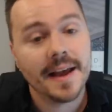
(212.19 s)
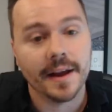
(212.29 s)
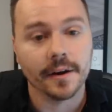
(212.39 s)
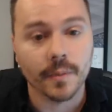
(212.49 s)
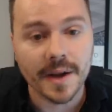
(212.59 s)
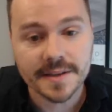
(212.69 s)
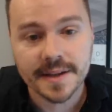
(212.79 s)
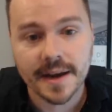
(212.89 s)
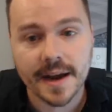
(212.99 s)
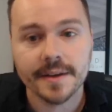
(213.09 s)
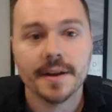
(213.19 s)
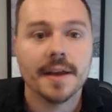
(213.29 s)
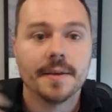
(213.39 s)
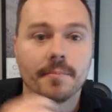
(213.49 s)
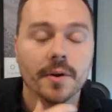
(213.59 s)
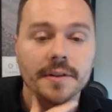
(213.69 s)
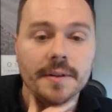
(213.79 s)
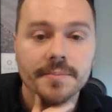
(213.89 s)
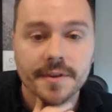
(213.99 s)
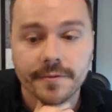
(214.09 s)
And on Wednesday night, Martin
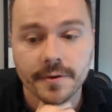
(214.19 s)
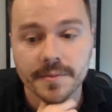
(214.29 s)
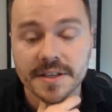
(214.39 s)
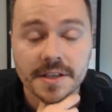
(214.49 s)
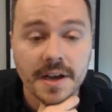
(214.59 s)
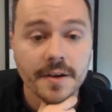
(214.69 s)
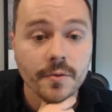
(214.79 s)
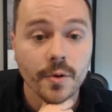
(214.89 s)
Lipton from The Sun,